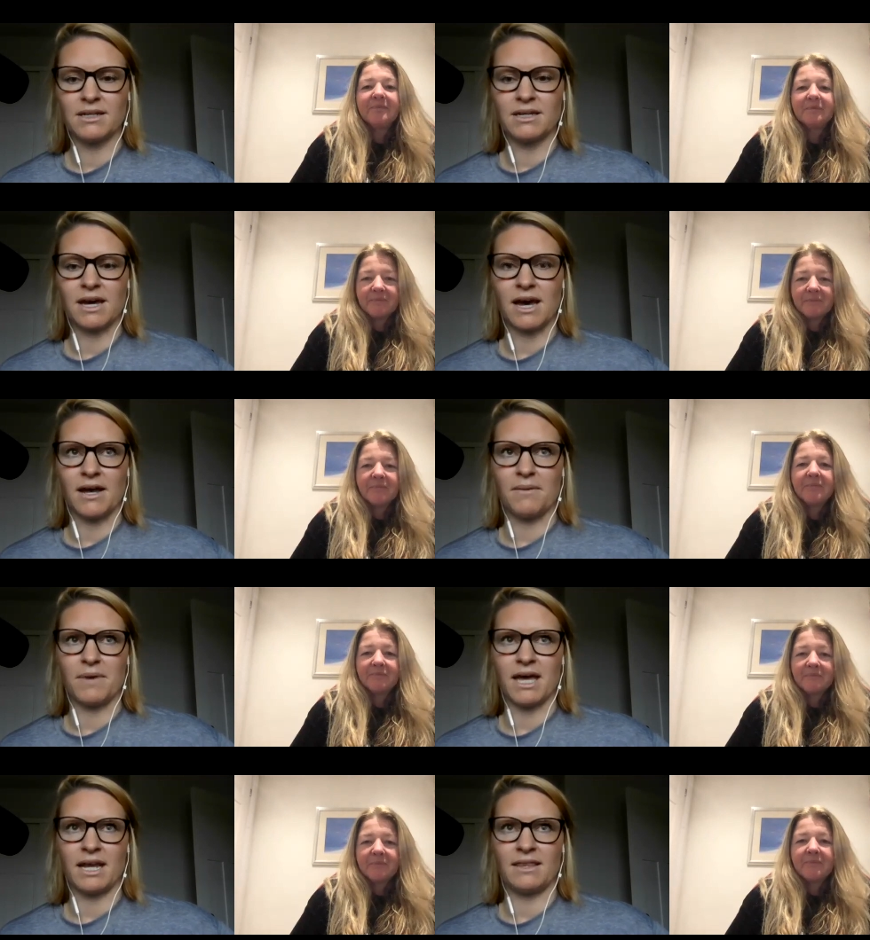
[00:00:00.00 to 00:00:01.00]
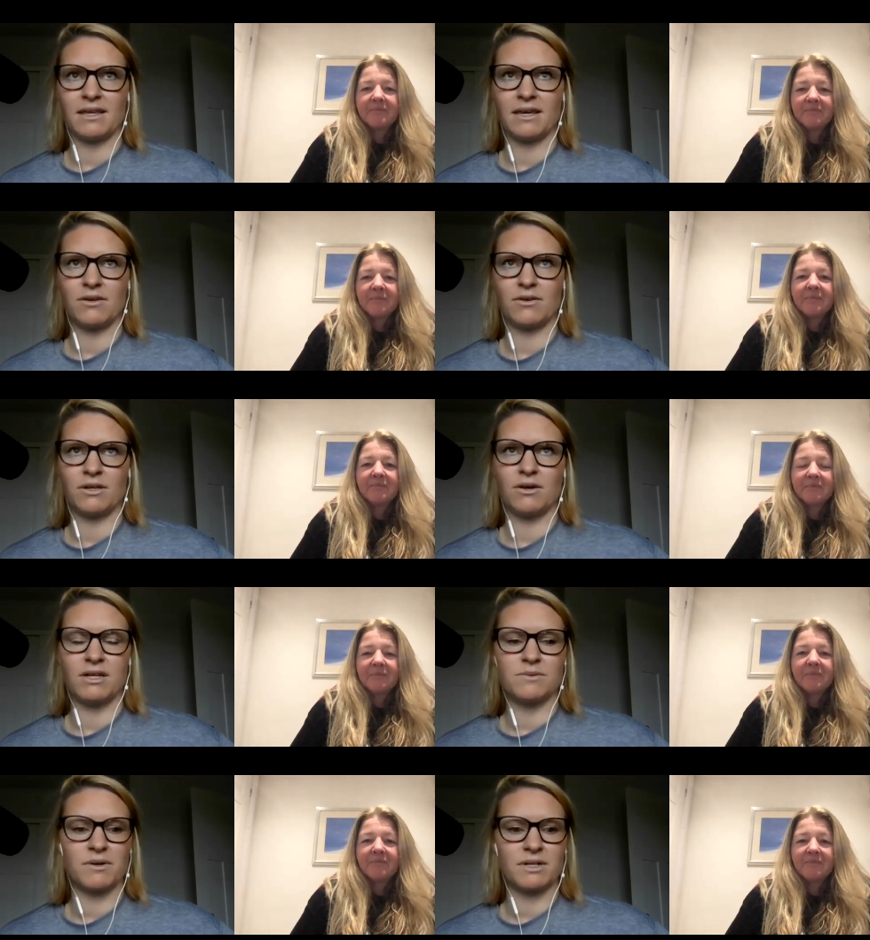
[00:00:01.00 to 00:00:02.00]
Speaker 1: Um, and I think, you know,
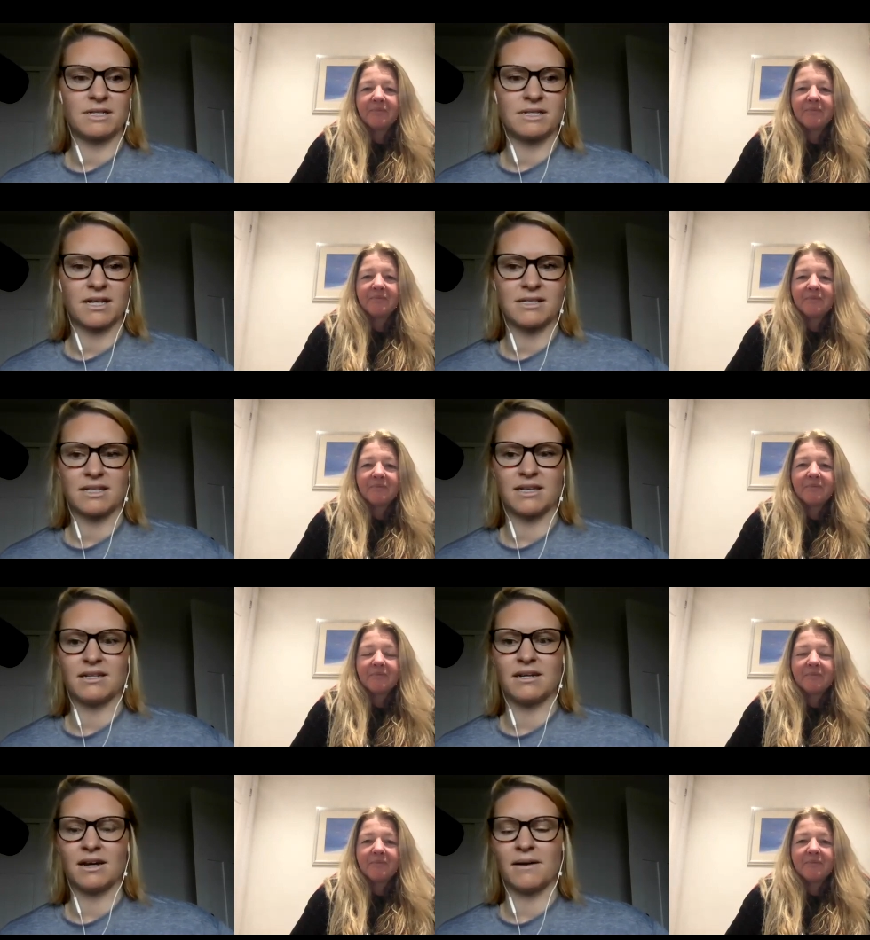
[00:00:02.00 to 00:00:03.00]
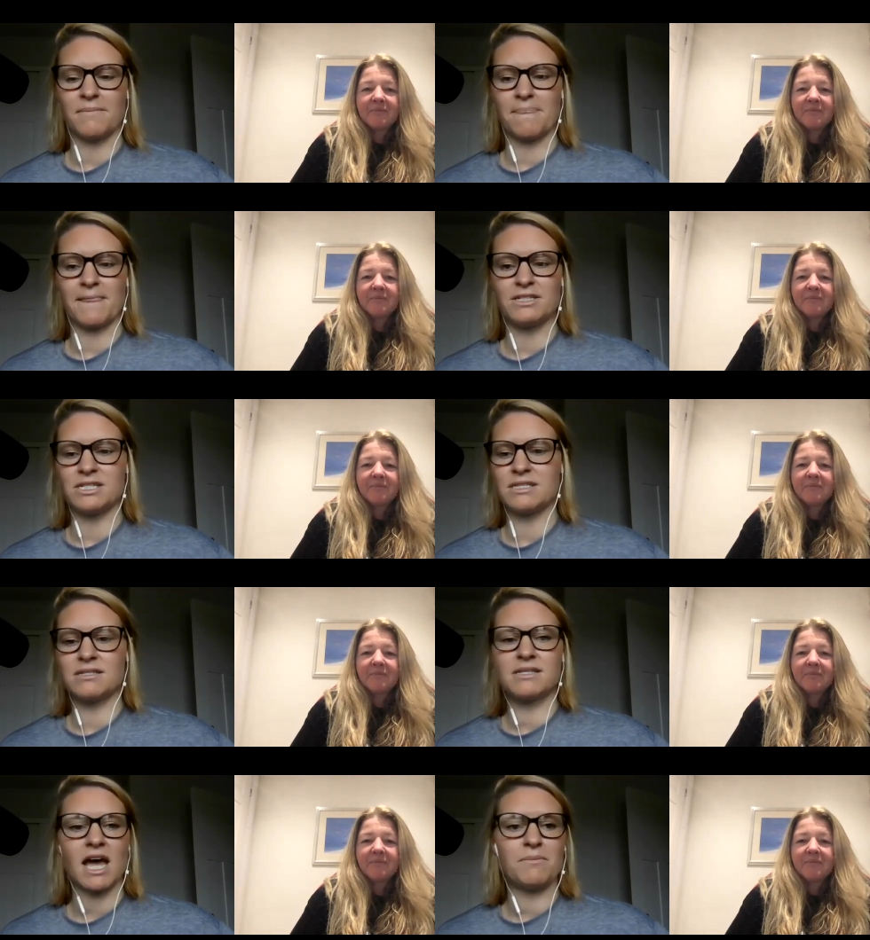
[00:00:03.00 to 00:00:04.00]
as we were discussing, um, just
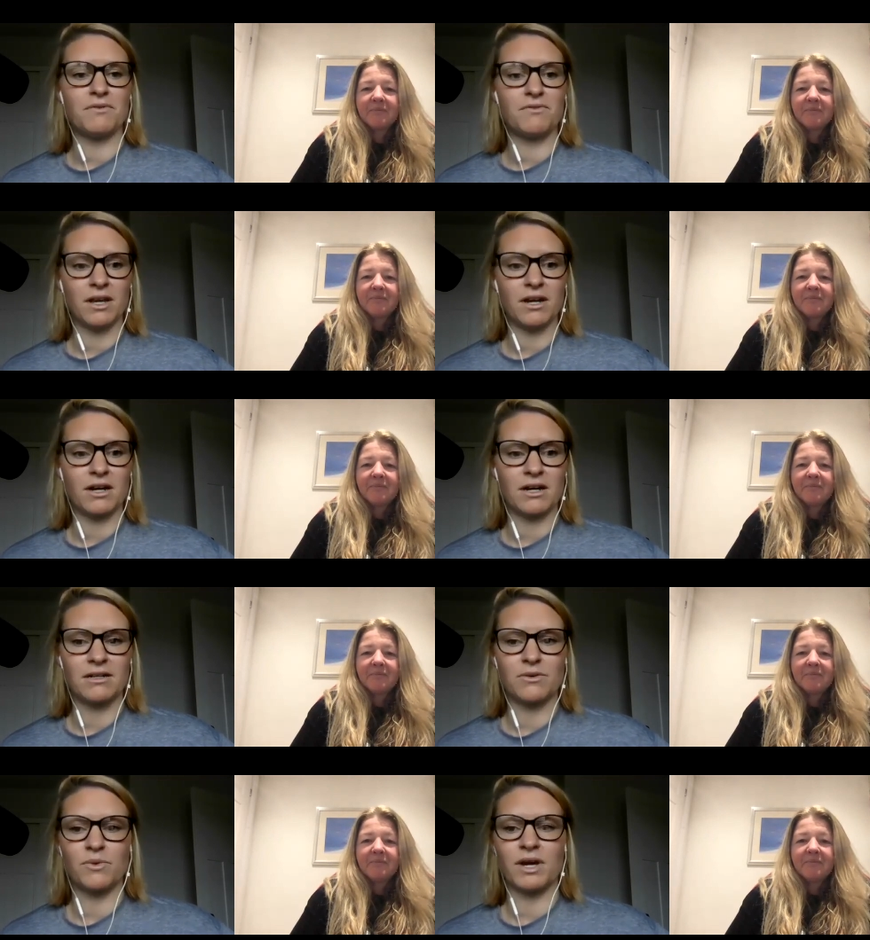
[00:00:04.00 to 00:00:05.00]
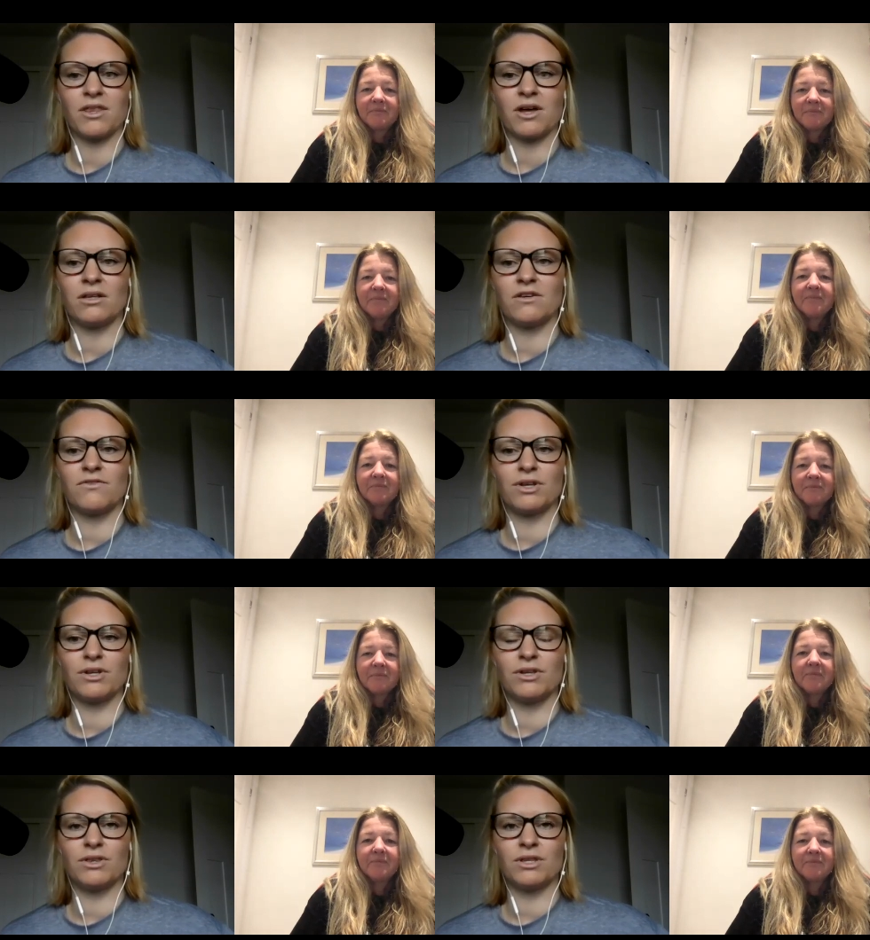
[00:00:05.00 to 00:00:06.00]
this time of year with all of the,
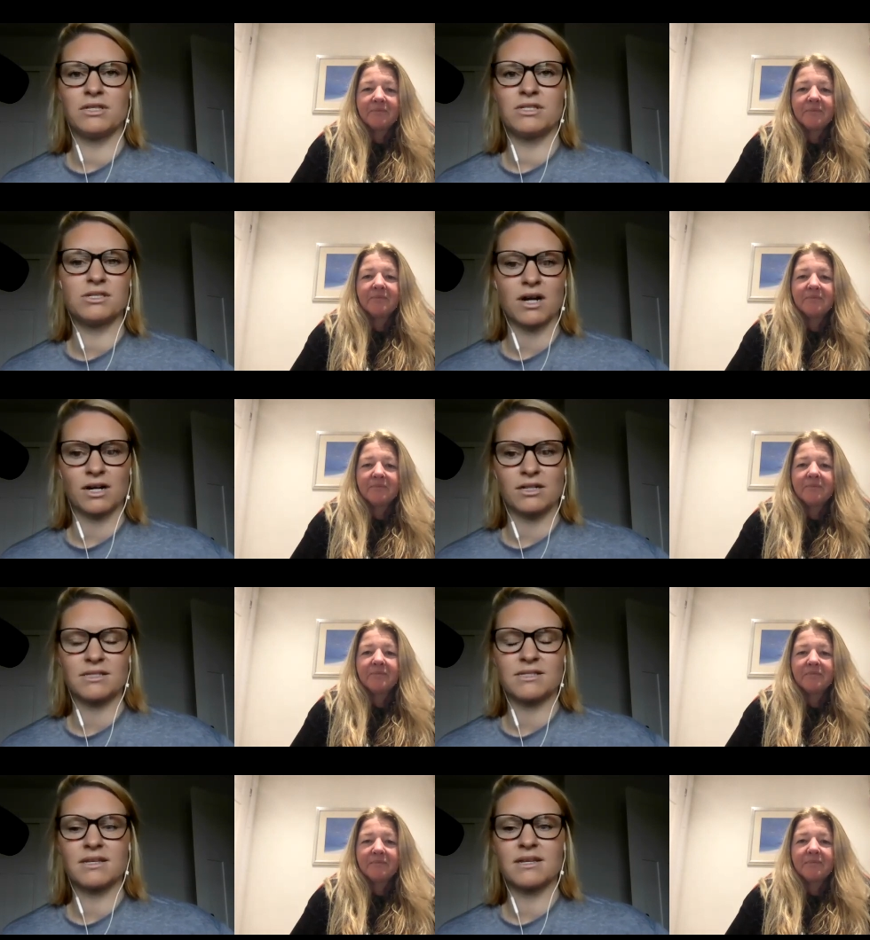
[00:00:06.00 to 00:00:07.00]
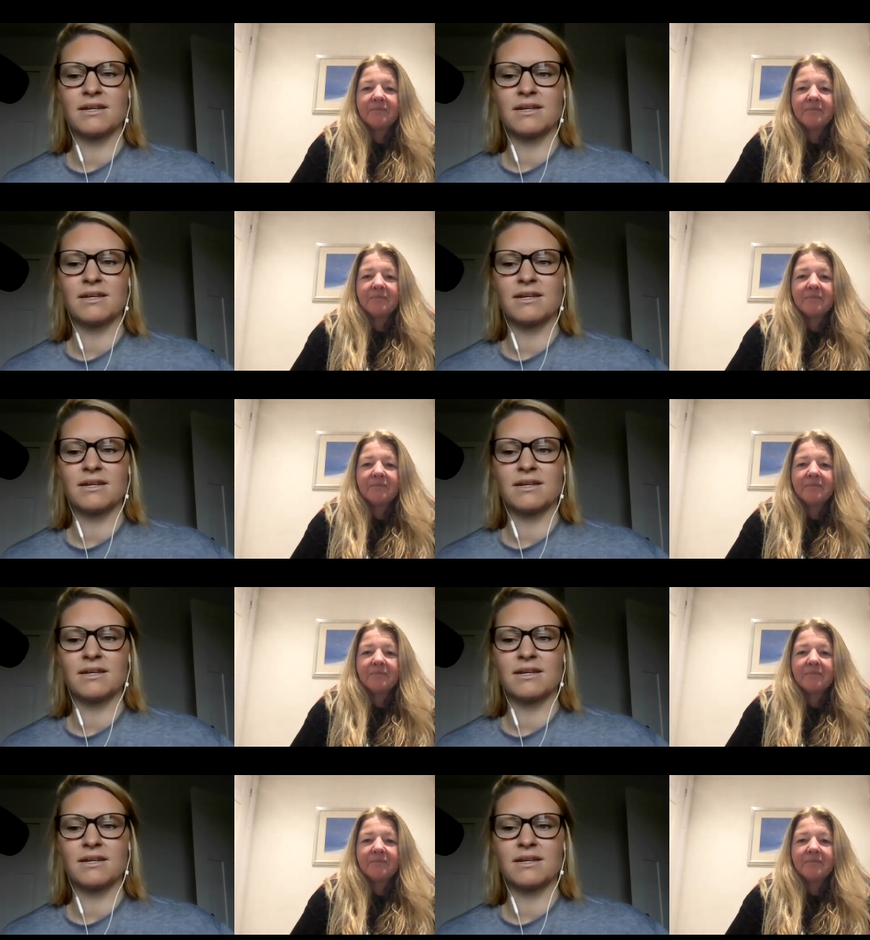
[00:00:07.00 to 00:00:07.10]
the starts,